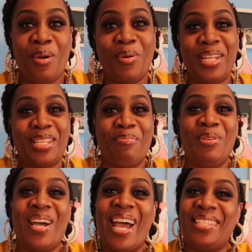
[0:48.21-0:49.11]
what is up you
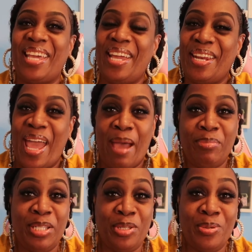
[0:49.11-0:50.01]
guys and
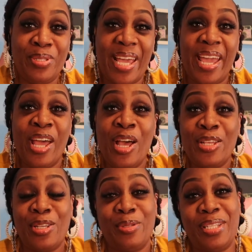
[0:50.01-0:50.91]
happy tuesday
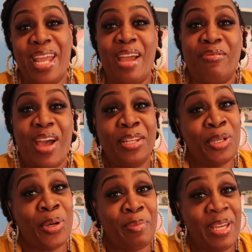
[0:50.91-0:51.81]
so today i'm finally
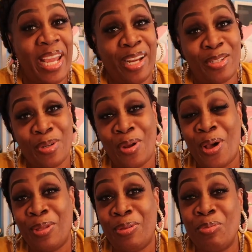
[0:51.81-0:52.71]
going to be answering
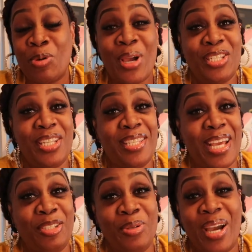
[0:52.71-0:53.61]
all of them questions
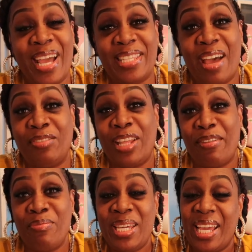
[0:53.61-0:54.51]
that you guys have
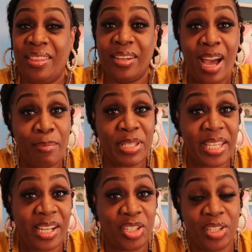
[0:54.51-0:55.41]
left me in the comment
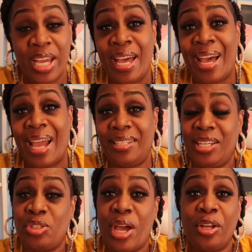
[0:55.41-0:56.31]
section i
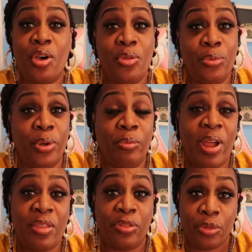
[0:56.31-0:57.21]
did try to go through it
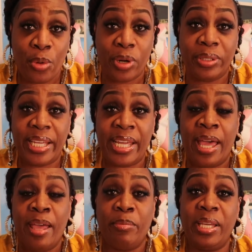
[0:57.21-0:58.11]
rather thoroughly
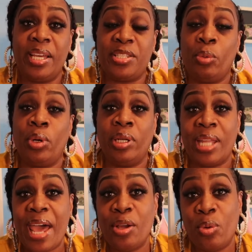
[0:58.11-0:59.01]
because there were a
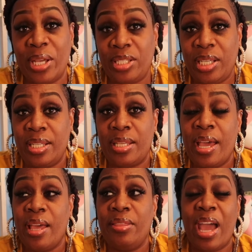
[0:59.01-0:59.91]
lot of questions
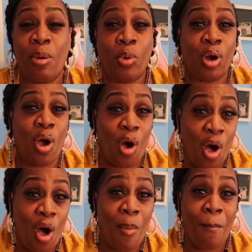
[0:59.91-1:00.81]
that were
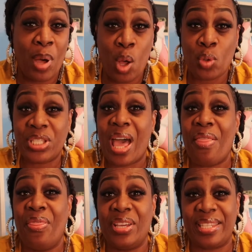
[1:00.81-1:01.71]
almost
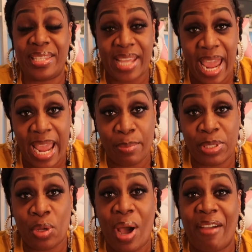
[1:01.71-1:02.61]
the same
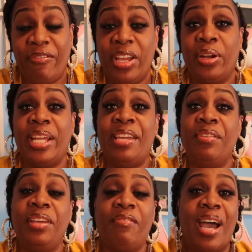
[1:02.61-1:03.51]
so i figure
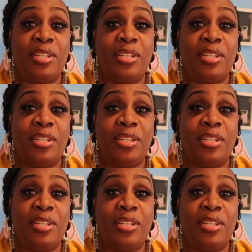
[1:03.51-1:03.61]
even if i